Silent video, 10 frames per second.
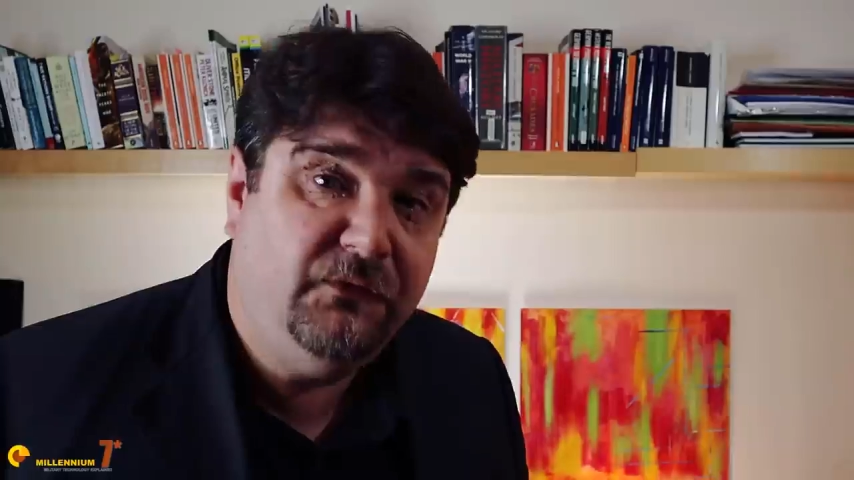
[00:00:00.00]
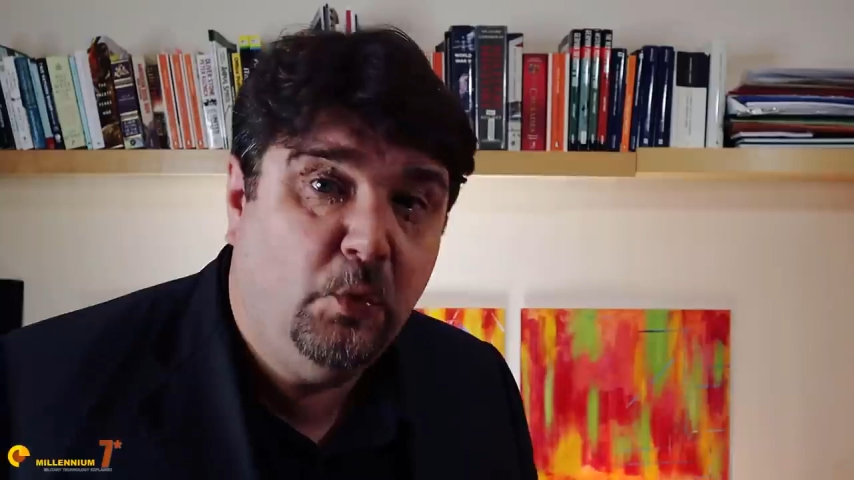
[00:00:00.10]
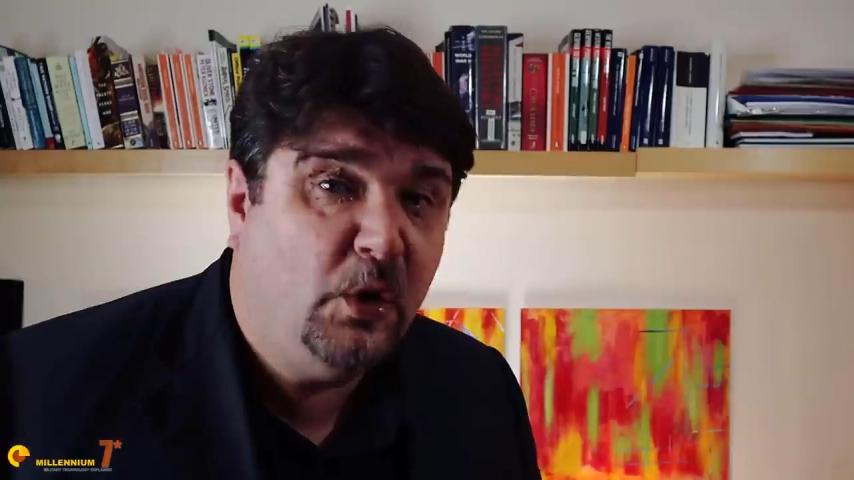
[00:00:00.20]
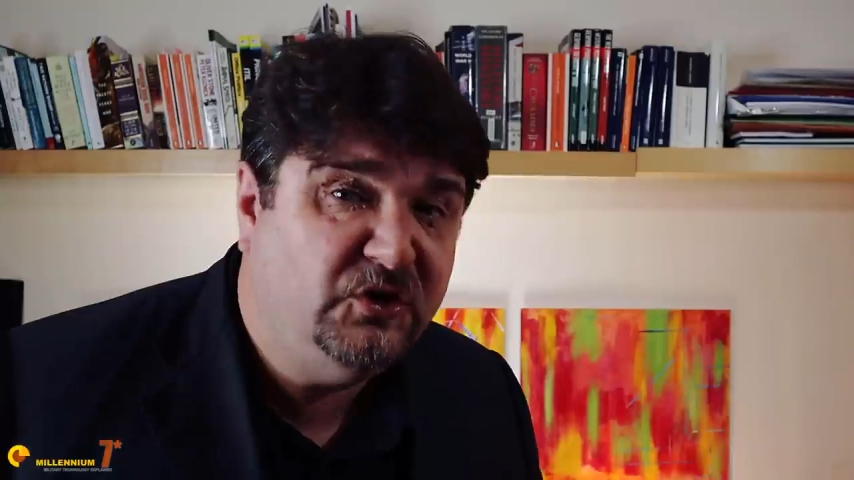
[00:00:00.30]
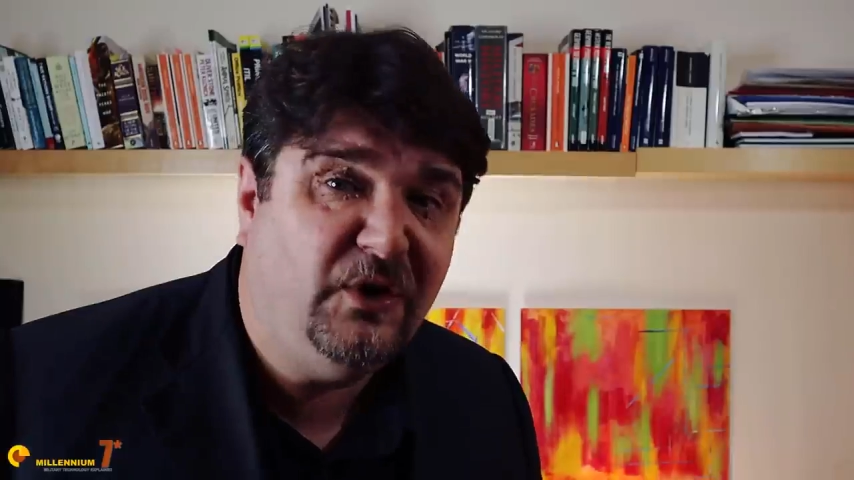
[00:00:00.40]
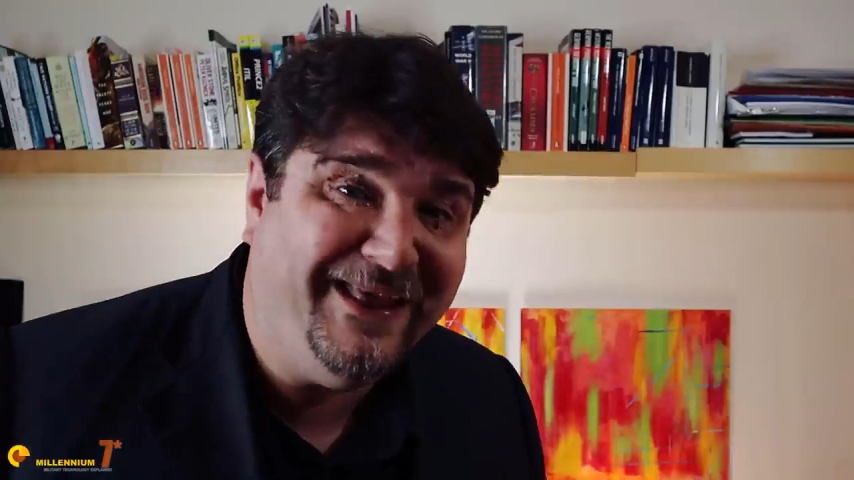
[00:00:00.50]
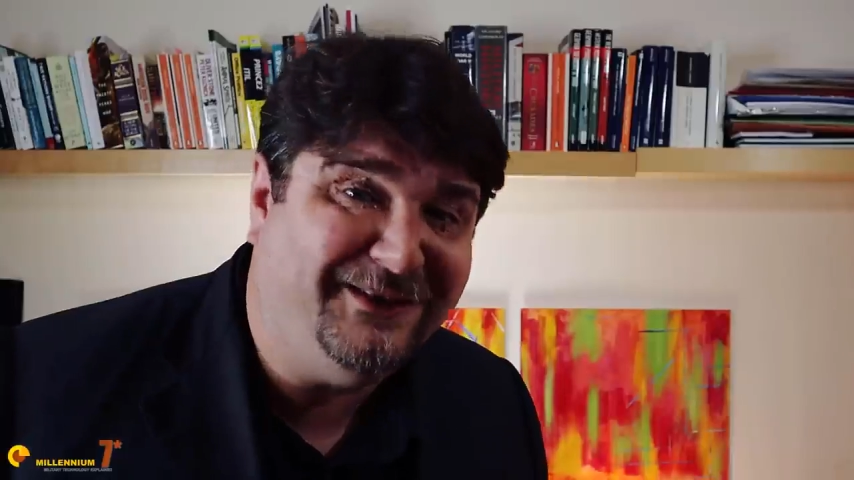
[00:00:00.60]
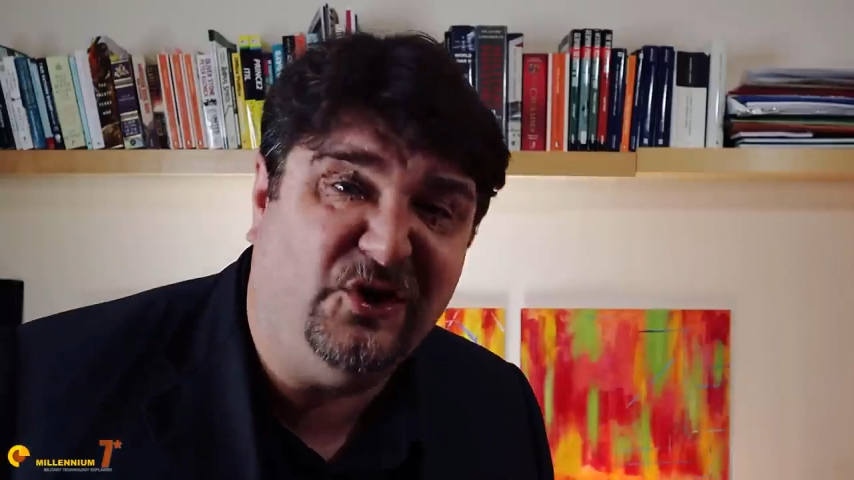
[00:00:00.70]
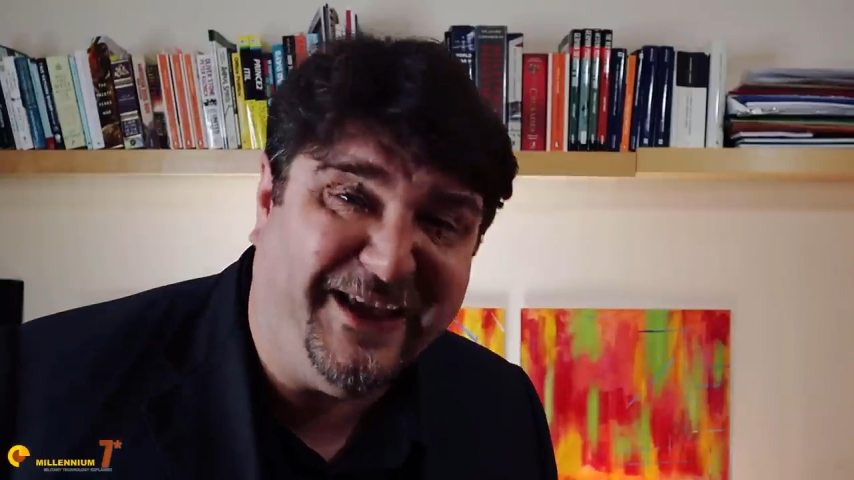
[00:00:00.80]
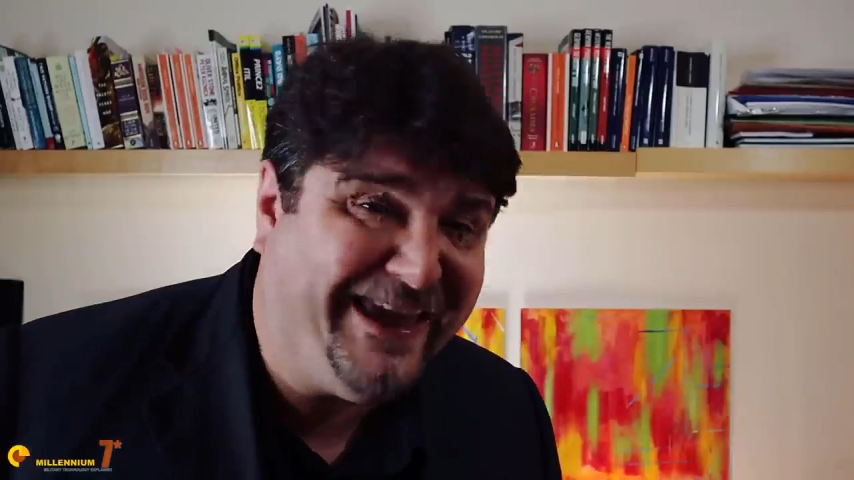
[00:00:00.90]
If you want to
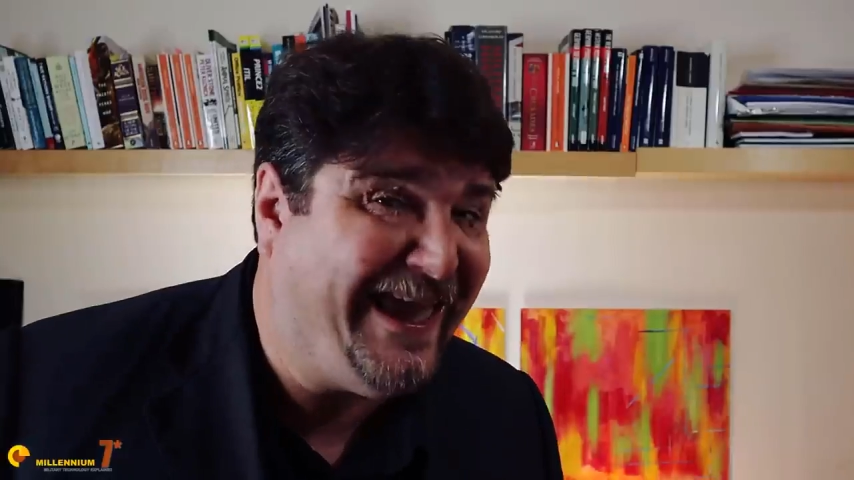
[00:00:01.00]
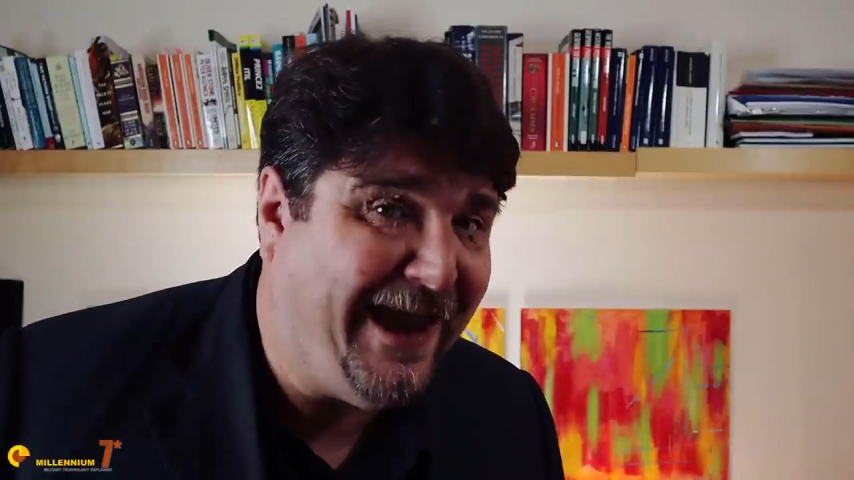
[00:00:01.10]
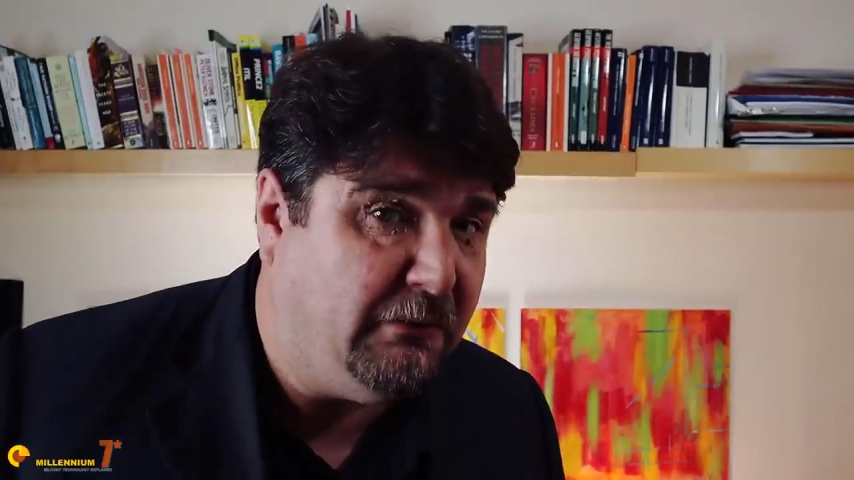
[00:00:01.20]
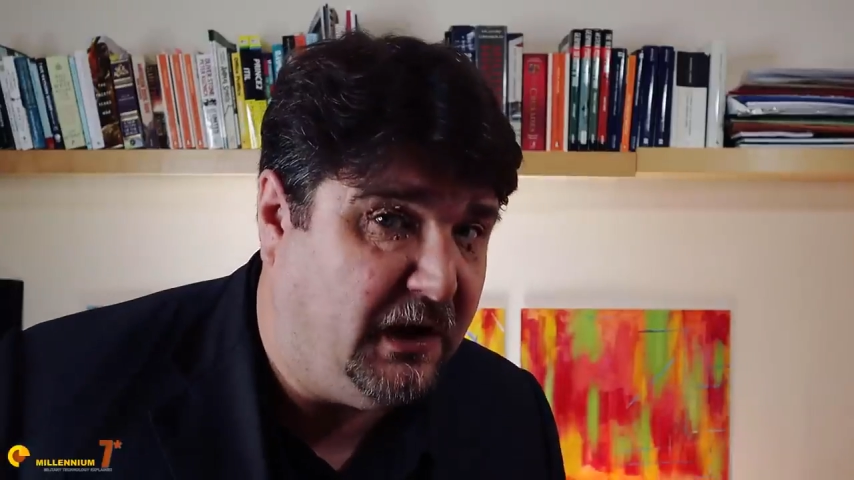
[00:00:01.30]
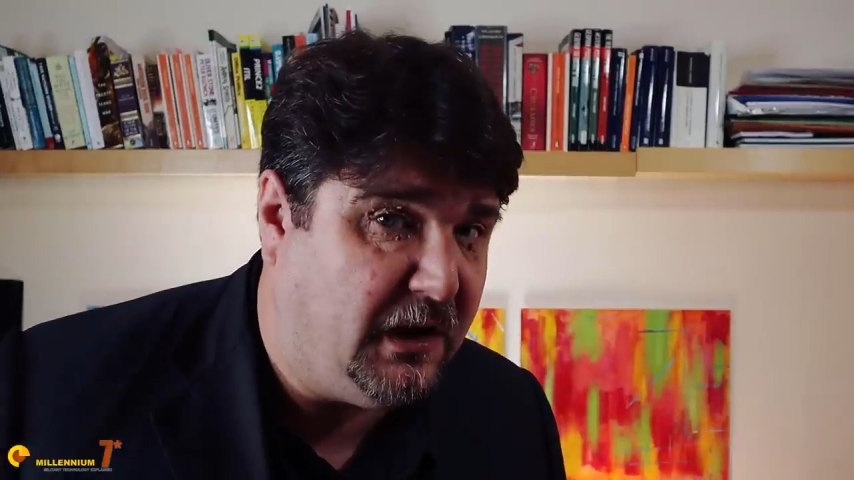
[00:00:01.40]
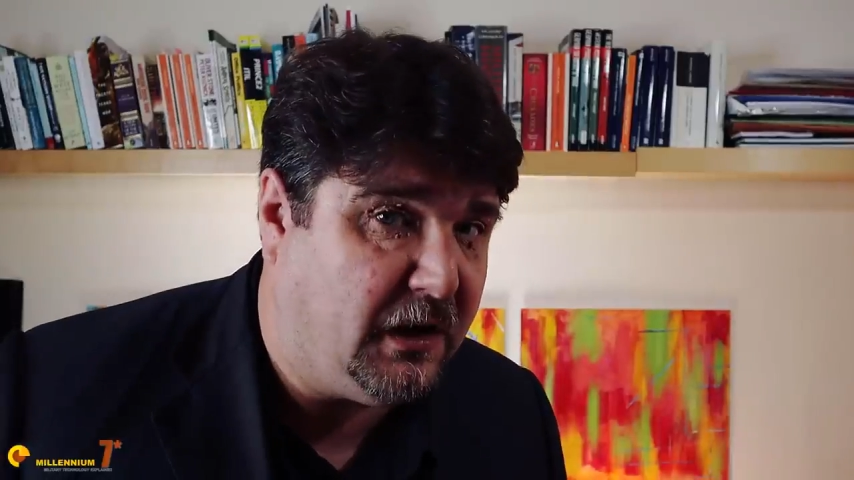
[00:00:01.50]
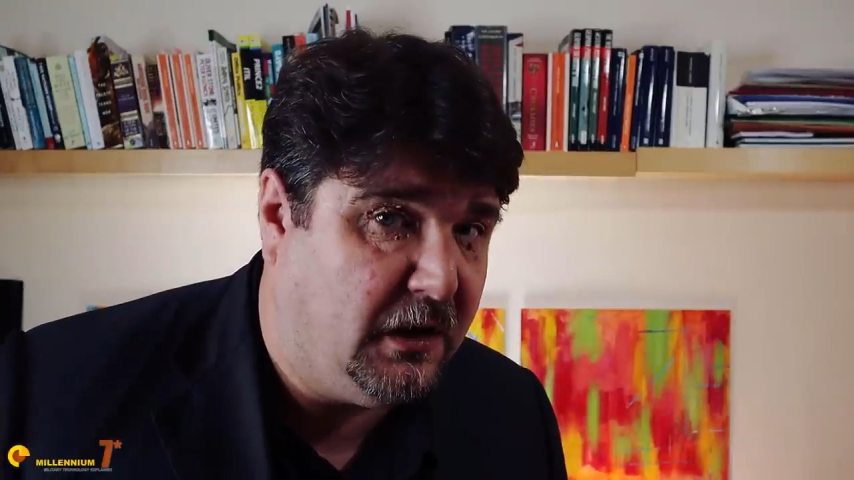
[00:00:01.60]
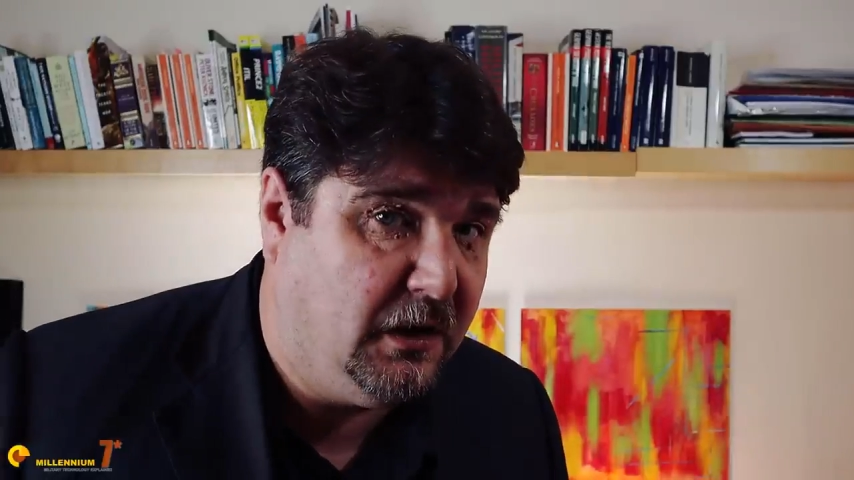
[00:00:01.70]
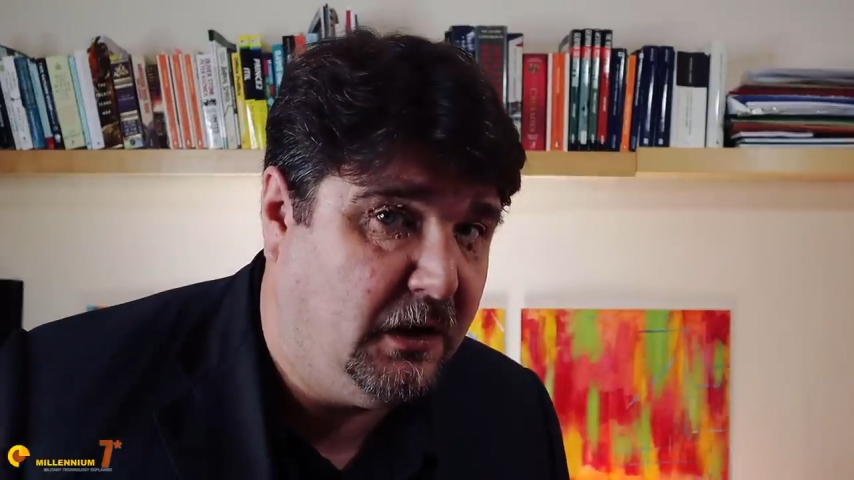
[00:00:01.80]
land on a carrier,